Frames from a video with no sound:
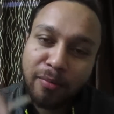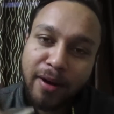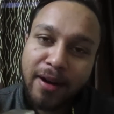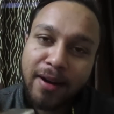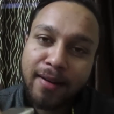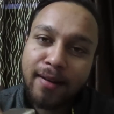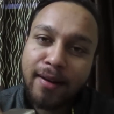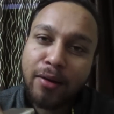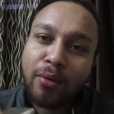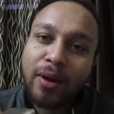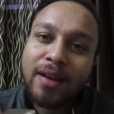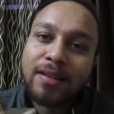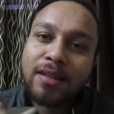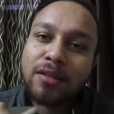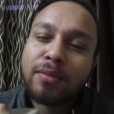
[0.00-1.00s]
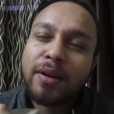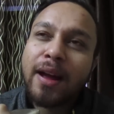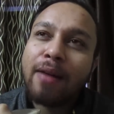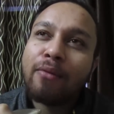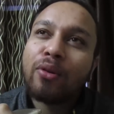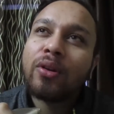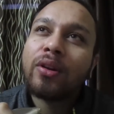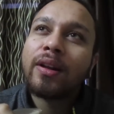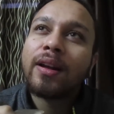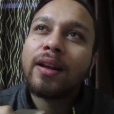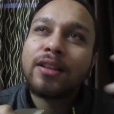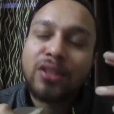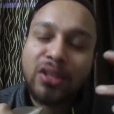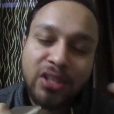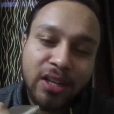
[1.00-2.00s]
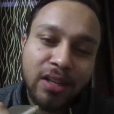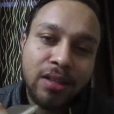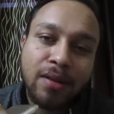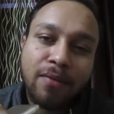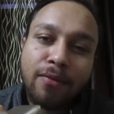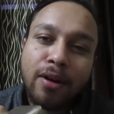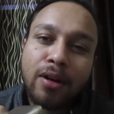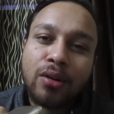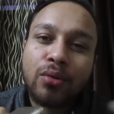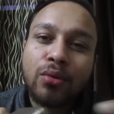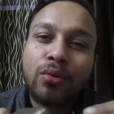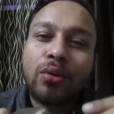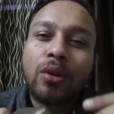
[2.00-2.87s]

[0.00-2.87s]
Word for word: practical advices but i won't suggest someone to